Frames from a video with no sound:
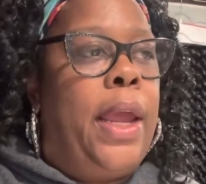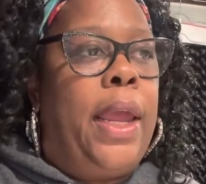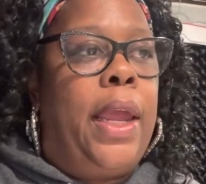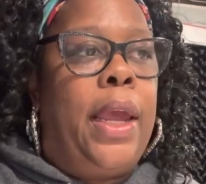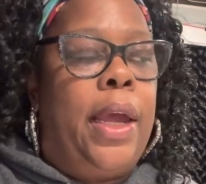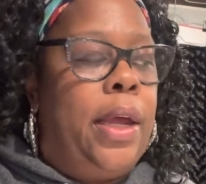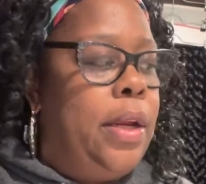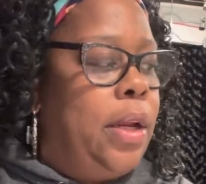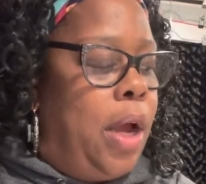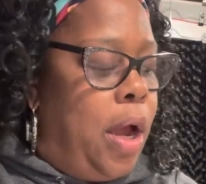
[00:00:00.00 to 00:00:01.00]

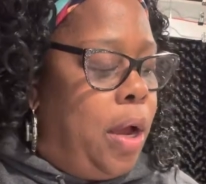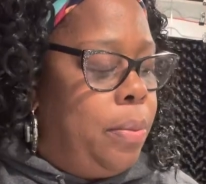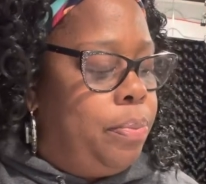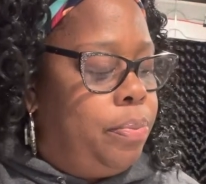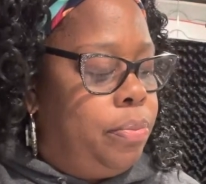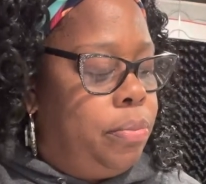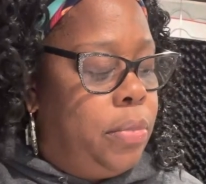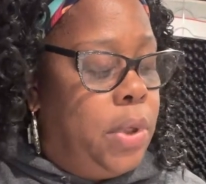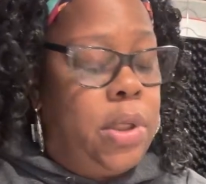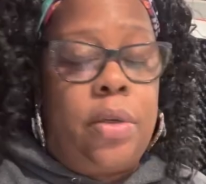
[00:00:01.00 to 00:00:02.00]
and um,
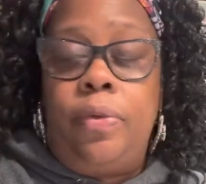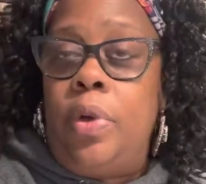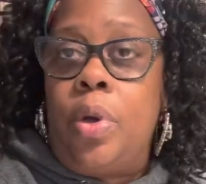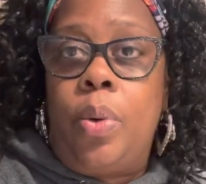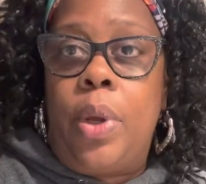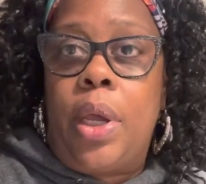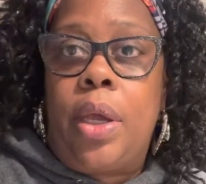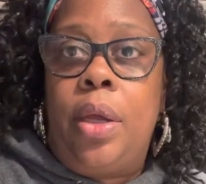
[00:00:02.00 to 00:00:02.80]
it's a real quick